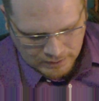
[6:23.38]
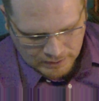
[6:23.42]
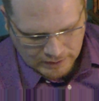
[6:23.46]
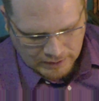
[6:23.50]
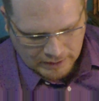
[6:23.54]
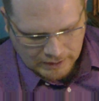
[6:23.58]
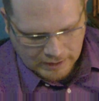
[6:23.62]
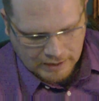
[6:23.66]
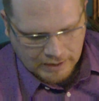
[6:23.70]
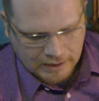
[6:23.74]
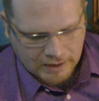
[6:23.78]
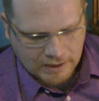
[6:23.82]

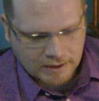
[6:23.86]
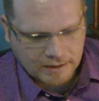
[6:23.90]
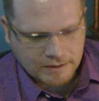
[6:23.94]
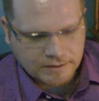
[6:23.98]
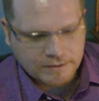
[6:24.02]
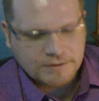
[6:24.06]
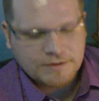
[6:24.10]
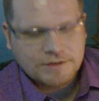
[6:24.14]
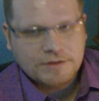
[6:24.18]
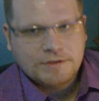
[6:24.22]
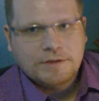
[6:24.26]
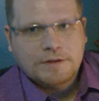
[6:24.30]
And
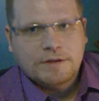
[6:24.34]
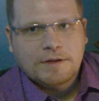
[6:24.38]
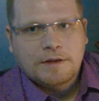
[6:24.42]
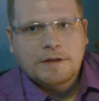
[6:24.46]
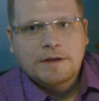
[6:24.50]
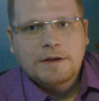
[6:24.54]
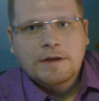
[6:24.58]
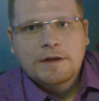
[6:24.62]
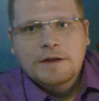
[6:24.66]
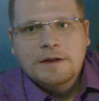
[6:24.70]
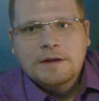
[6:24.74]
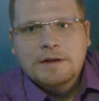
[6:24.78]

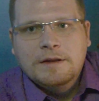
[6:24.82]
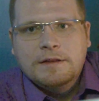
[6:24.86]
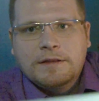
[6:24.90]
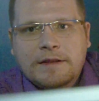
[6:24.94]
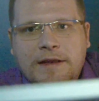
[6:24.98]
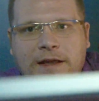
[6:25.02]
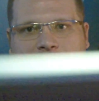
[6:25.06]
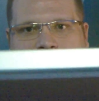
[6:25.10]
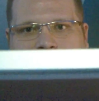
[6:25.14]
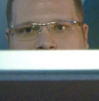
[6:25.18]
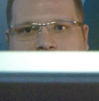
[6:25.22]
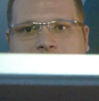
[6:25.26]

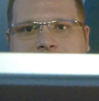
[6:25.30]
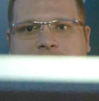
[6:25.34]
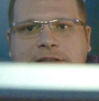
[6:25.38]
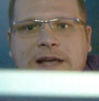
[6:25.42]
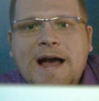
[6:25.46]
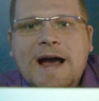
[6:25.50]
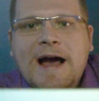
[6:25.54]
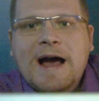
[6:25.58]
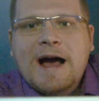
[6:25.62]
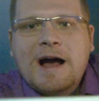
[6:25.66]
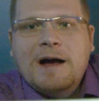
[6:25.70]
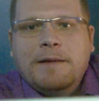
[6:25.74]
then on the
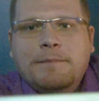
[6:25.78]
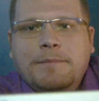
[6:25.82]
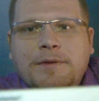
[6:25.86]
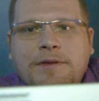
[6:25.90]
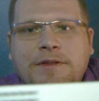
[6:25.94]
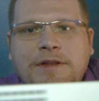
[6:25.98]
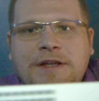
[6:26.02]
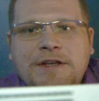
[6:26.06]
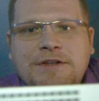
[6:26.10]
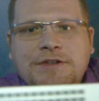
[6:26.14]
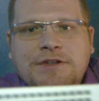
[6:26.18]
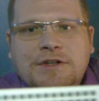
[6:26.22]
top,
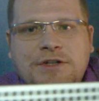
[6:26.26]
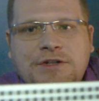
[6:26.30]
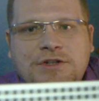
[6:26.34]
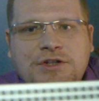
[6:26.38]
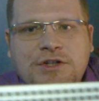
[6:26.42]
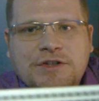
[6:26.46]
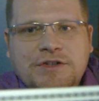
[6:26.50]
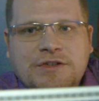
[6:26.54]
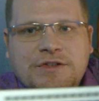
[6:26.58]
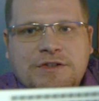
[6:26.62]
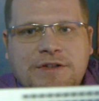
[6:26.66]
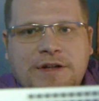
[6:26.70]
these are
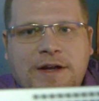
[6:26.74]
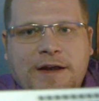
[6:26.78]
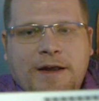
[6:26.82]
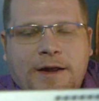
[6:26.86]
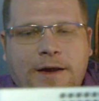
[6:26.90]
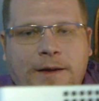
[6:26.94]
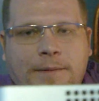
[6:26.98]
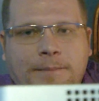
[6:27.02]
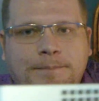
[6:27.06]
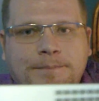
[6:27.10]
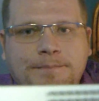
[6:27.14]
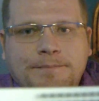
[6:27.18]
just
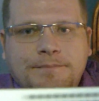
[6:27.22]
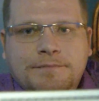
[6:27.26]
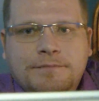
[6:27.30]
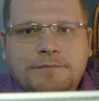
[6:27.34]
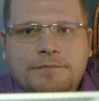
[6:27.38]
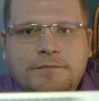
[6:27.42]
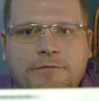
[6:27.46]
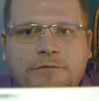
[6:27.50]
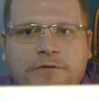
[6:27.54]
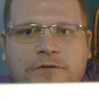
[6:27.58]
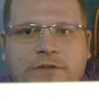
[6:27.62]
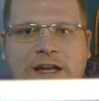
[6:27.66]

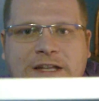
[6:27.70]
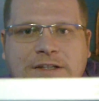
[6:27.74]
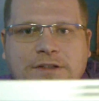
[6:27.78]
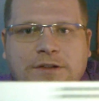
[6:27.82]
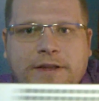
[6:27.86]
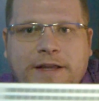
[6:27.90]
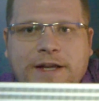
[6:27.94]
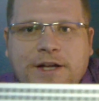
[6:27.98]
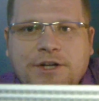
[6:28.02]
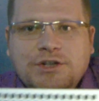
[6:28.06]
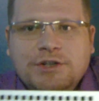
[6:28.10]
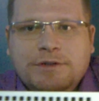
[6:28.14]

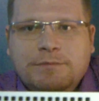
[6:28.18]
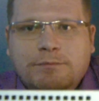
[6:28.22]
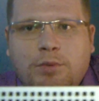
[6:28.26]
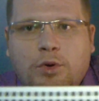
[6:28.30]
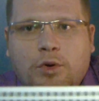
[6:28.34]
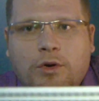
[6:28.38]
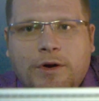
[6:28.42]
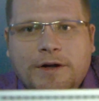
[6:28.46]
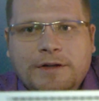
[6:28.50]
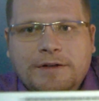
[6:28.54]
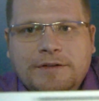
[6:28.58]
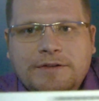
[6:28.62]
ventilation
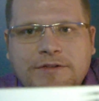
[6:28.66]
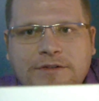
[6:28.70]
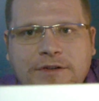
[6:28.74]
ports.